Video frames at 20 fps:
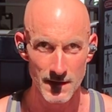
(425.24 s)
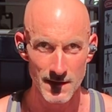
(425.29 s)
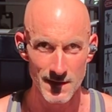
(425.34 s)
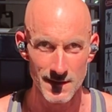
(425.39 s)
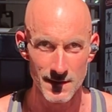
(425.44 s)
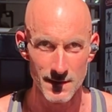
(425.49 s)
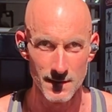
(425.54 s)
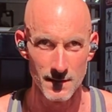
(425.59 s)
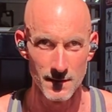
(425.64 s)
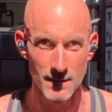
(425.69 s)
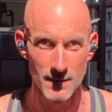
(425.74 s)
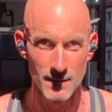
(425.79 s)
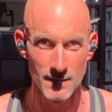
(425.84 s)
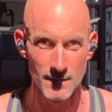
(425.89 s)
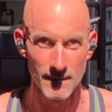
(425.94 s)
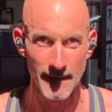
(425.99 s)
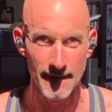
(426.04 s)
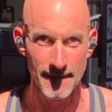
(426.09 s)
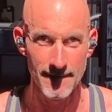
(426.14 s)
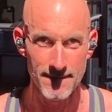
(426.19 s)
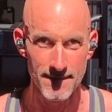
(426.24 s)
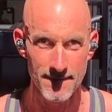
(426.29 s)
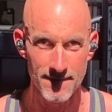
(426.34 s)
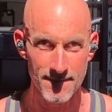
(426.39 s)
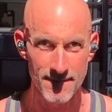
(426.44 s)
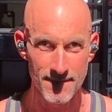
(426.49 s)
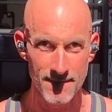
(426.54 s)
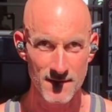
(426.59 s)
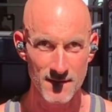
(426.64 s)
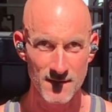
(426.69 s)
like the
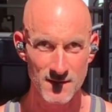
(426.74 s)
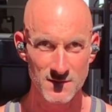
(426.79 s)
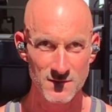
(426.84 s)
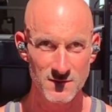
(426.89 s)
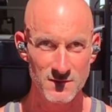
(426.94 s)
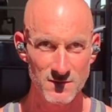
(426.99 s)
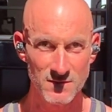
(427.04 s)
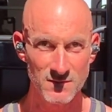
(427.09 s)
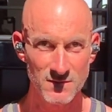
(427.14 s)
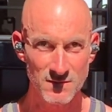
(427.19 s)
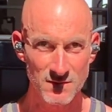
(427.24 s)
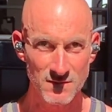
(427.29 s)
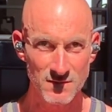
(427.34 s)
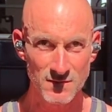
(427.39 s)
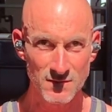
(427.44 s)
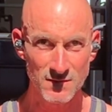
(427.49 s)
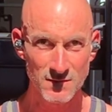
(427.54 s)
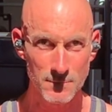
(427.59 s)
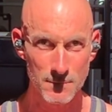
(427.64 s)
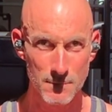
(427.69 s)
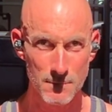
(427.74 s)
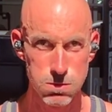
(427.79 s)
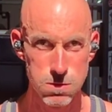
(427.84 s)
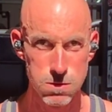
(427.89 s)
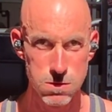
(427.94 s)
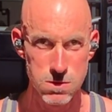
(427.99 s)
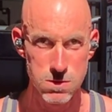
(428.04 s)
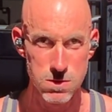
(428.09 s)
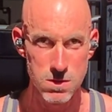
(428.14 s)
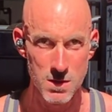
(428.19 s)
cable fly, and as
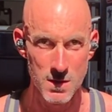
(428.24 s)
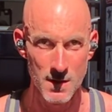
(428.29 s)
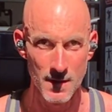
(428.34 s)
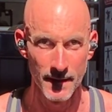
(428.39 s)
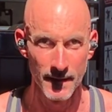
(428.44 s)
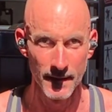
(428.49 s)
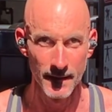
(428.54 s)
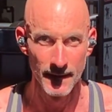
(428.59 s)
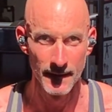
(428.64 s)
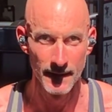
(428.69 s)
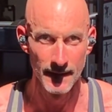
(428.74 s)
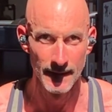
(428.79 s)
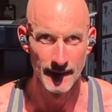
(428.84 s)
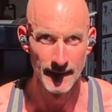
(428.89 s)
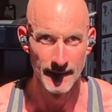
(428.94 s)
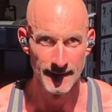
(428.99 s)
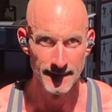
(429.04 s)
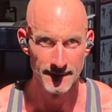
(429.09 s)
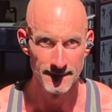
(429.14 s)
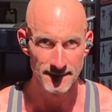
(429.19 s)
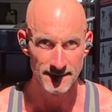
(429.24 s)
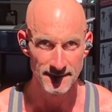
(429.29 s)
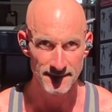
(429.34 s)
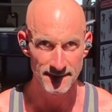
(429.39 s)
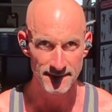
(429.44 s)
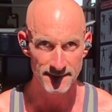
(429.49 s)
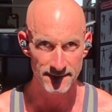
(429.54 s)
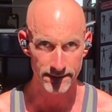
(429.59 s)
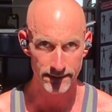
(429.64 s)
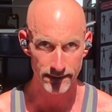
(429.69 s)
soon as you reach the point of
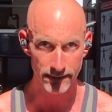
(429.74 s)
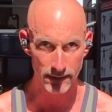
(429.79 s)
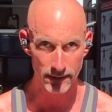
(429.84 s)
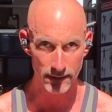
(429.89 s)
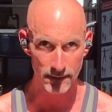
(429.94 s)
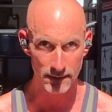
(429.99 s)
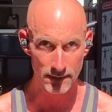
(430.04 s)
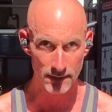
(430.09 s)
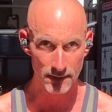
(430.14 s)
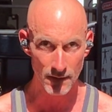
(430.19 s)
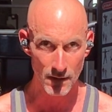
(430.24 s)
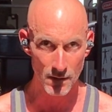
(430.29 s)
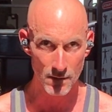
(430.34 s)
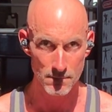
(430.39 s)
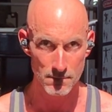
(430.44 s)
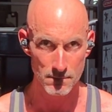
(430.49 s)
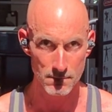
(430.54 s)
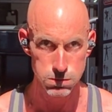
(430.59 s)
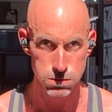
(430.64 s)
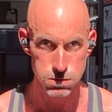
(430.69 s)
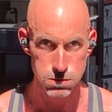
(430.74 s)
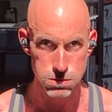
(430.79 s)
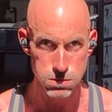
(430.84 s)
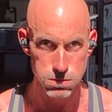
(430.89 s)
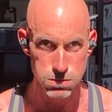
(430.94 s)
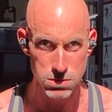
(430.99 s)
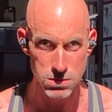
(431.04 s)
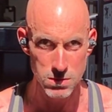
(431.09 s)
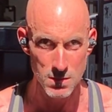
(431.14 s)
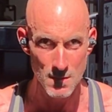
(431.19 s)
momentary muscular failure with that, you keep the
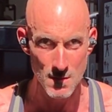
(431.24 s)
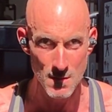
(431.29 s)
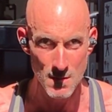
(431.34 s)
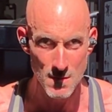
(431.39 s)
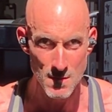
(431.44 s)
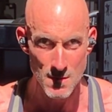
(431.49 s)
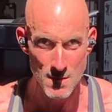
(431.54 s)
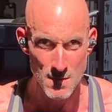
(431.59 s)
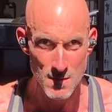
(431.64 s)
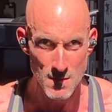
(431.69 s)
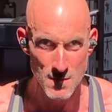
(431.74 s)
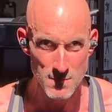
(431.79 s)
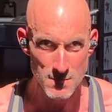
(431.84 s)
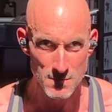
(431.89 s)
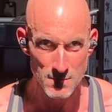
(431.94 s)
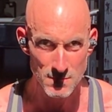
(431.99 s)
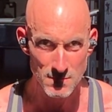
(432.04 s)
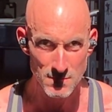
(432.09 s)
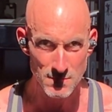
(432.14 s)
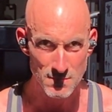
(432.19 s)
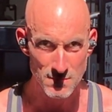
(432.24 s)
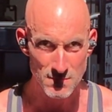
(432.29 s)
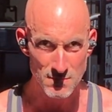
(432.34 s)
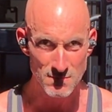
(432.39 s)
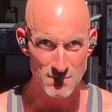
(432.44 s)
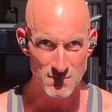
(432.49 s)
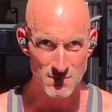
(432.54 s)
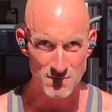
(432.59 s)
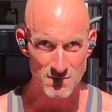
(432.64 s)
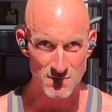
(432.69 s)
weight the same and you do the cable
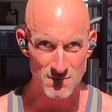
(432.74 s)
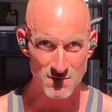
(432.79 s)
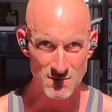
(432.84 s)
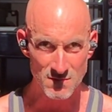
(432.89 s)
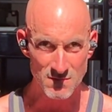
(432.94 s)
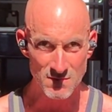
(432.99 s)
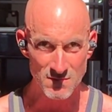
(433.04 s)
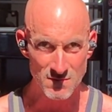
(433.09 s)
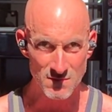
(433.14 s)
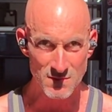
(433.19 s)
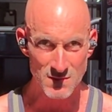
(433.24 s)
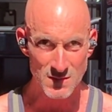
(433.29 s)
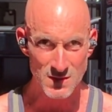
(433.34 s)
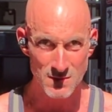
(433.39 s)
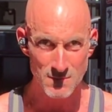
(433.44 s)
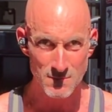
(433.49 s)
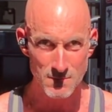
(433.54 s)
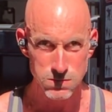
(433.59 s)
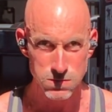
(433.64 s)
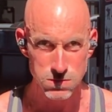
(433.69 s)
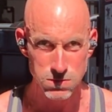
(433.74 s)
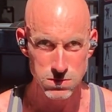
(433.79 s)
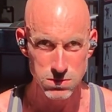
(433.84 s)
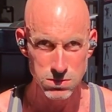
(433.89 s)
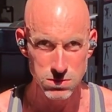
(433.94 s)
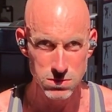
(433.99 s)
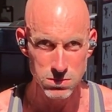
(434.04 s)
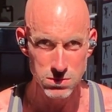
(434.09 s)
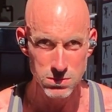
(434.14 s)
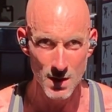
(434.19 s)
chest press, because you're stronger with that
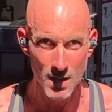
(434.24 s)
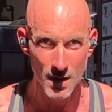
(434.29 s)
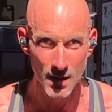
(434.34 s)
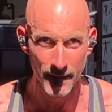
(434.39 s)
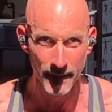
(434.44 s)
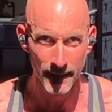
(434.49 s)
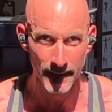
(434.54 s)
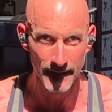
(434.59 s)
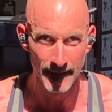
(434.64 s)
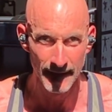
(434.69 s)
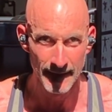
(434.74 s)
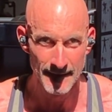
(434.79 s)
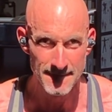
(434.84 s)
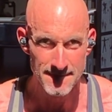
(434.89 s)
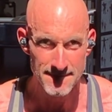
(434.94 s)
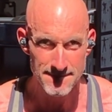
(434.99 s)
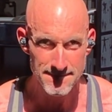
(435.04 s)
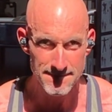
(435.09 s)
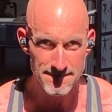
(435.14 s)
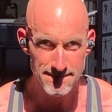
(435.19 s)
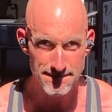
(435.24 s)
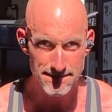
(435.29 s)
movement. You can still continue